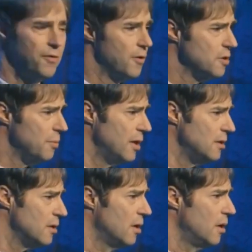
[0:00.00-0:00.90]
in the first
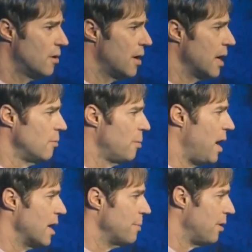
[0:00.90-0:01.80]
place, or animal
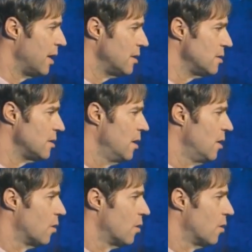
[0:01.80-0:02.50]
body plans,